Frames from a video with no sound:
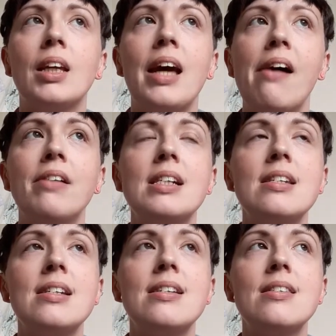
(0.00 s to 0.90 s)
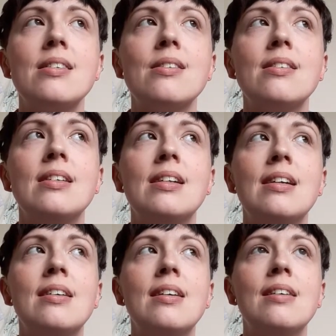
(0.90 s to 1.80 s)
characters
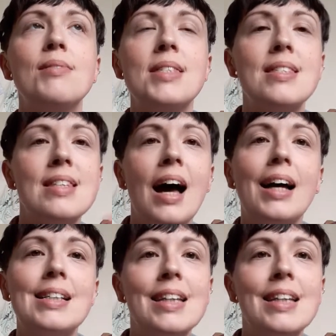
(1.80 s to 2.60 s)
starting